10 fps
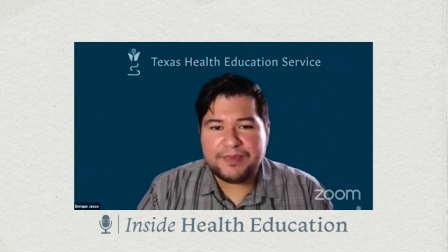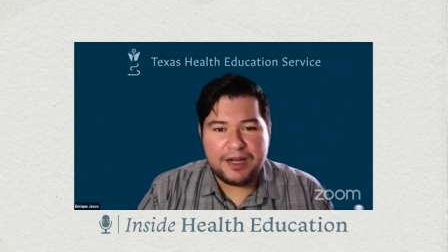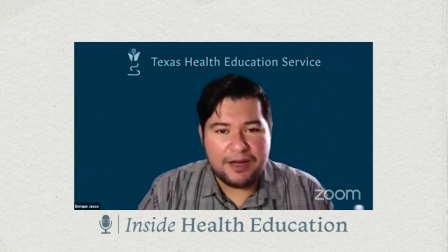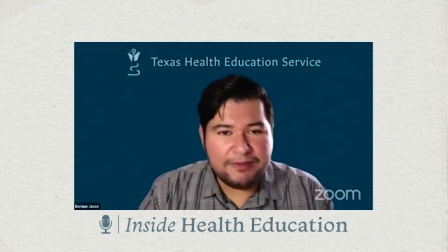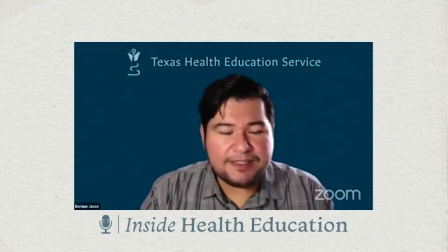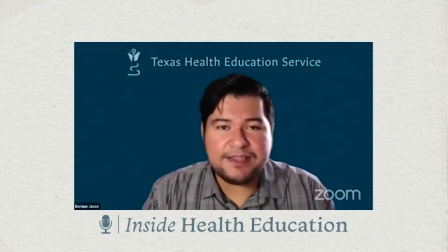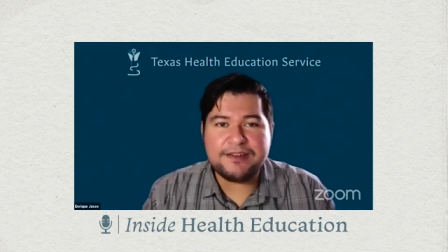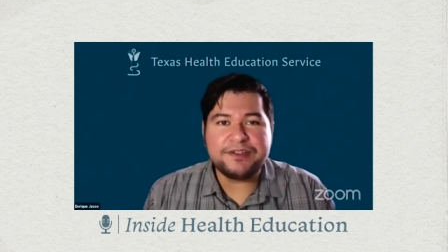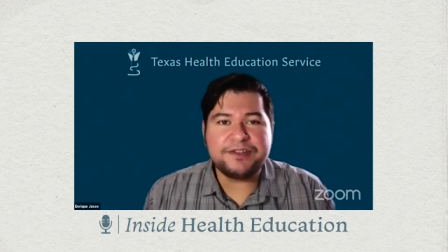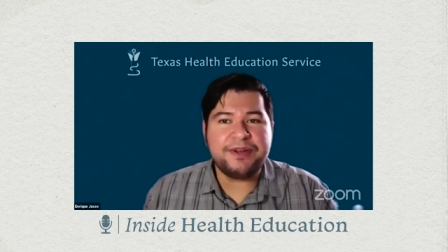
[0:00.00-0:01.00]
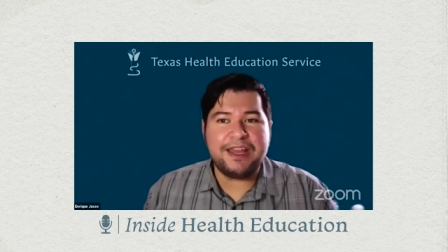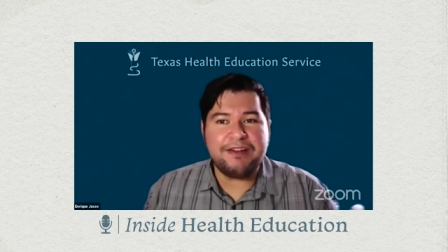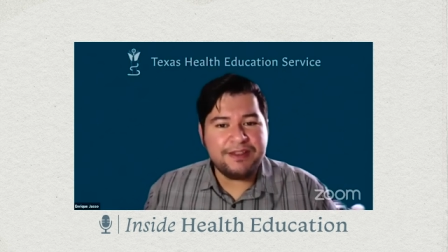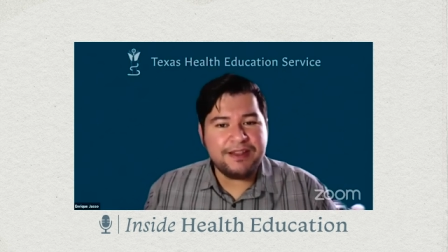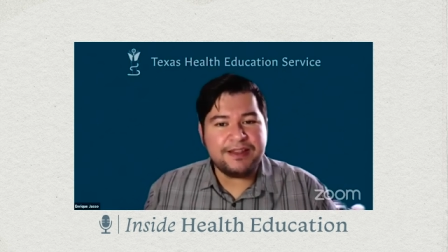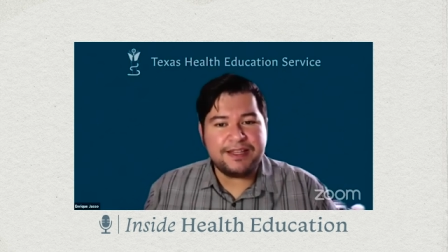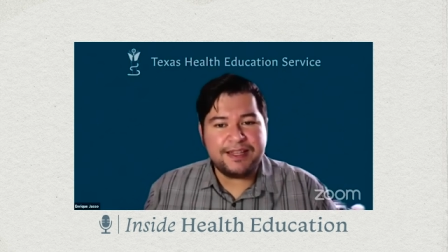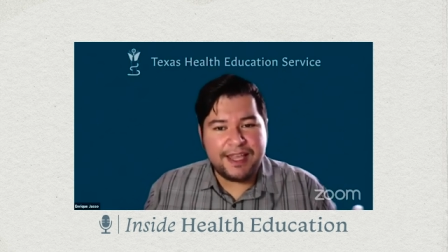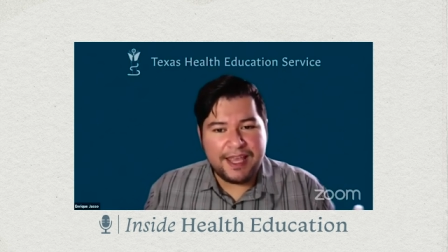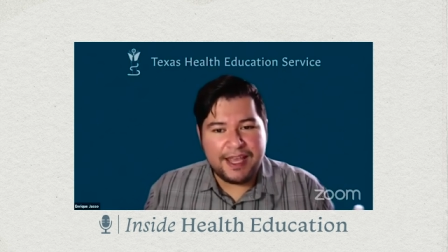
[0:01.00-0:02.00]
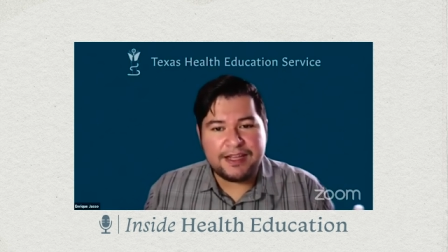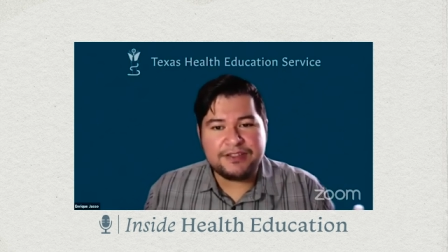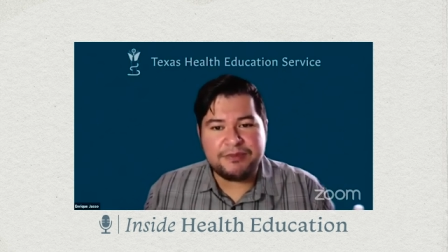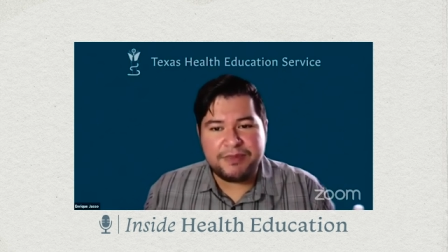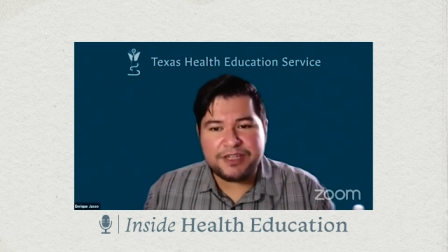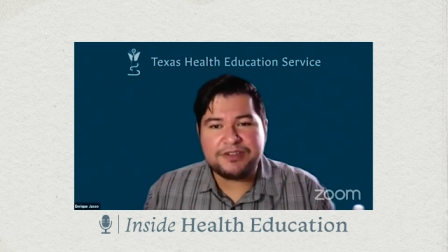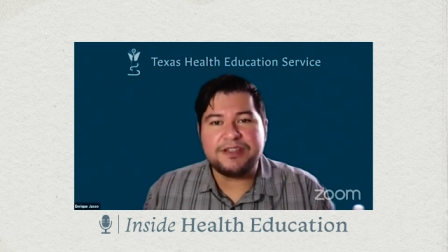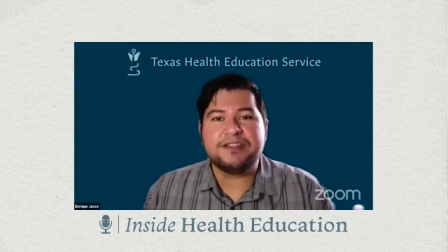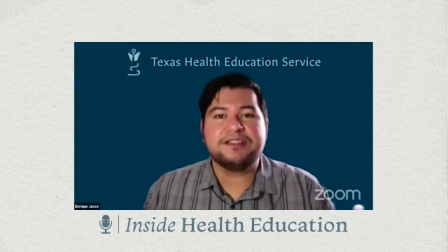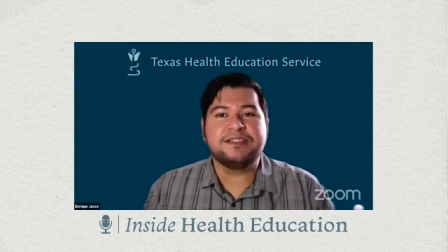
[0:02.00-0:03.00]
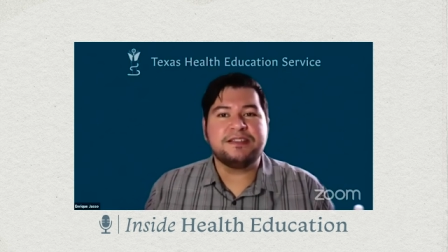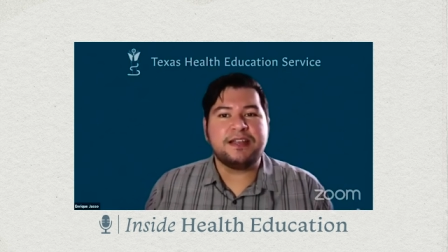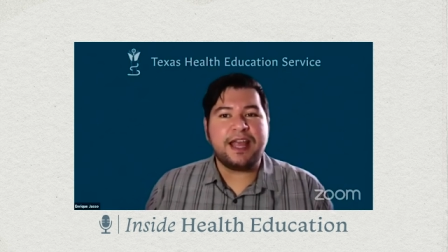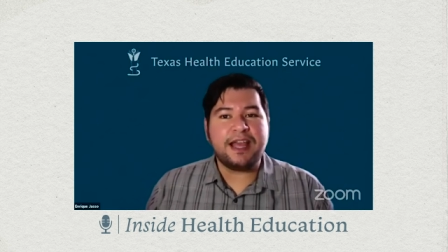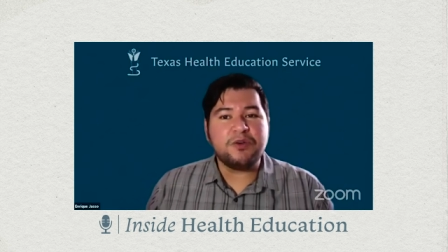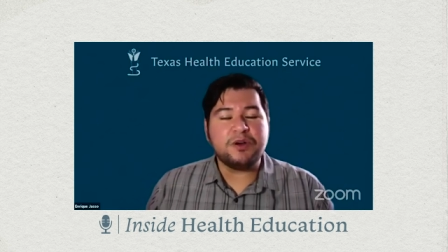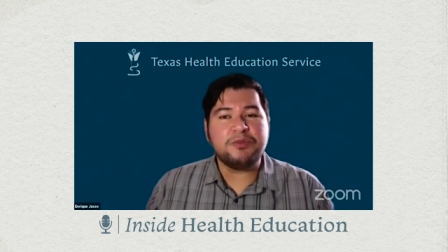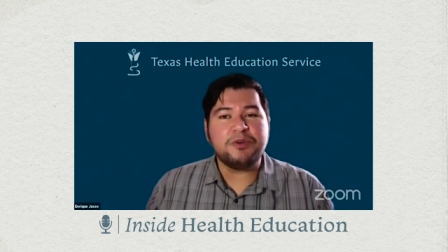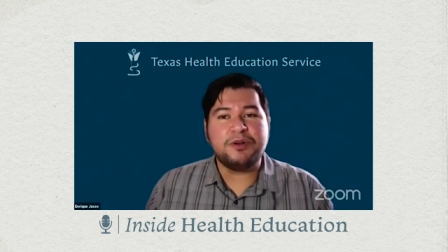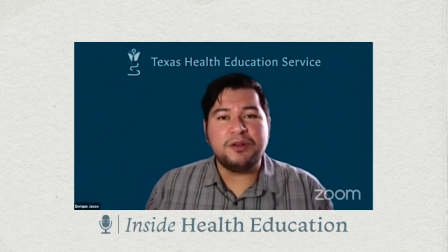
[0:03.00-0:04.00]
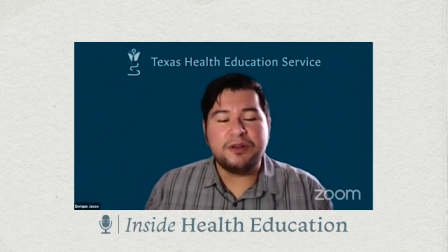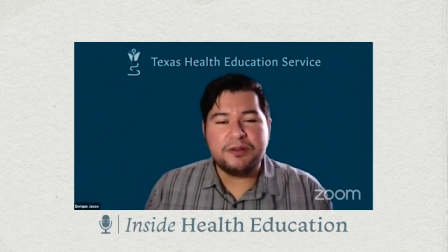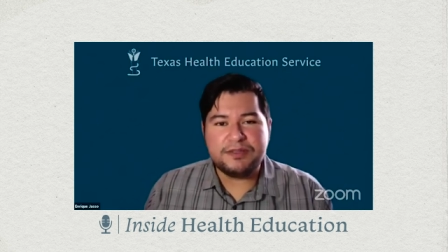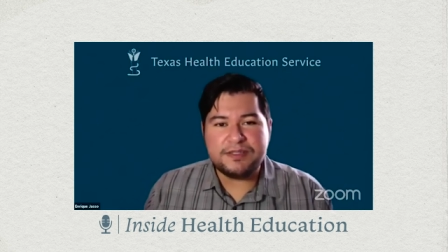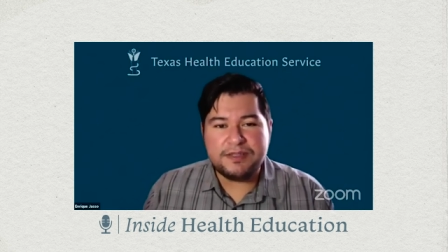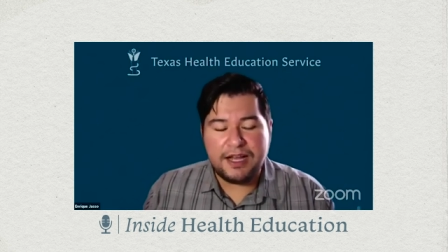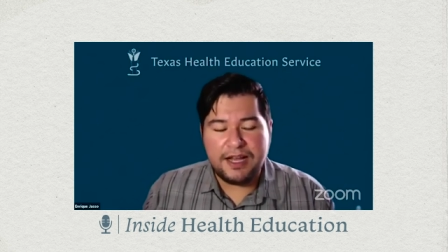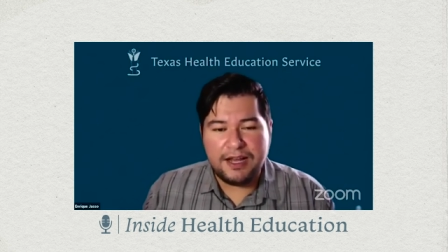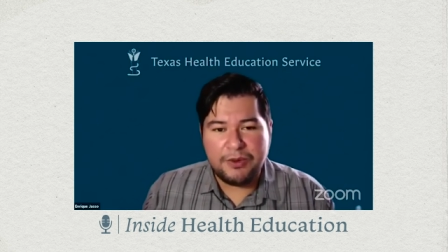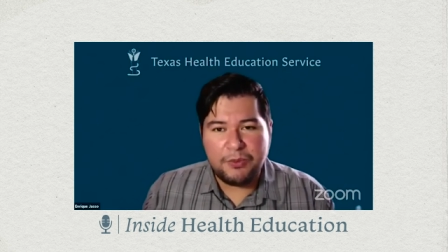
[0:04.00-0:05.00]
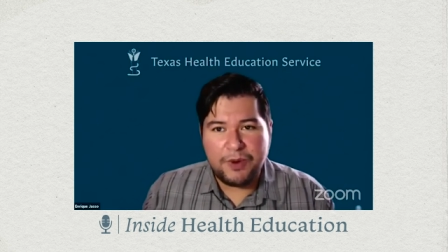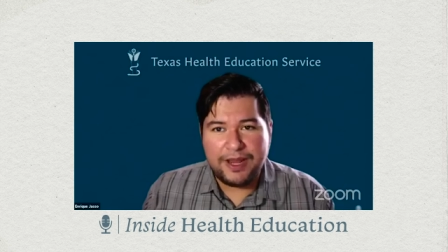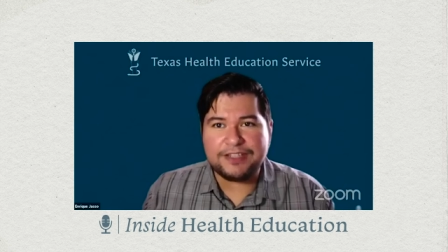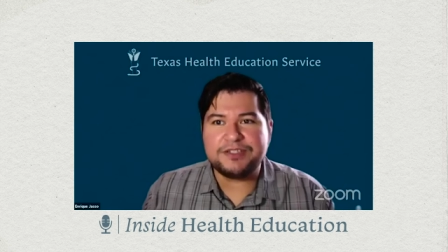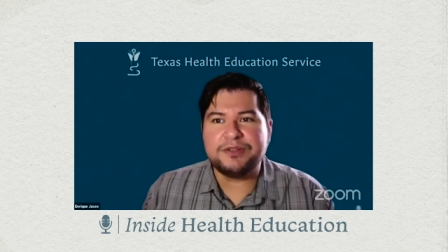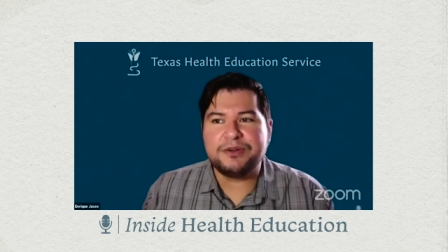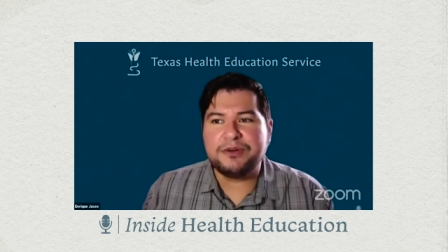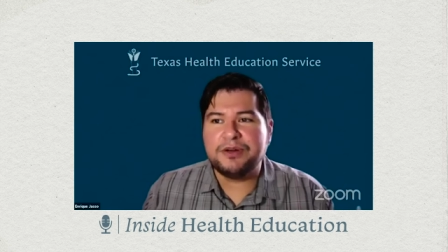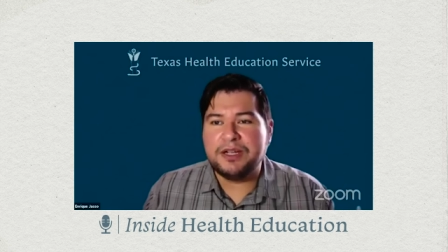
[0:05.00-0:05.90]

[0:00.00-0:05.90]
Obviously, they're doing everything that they can to make sure that this is an equitable uh, way to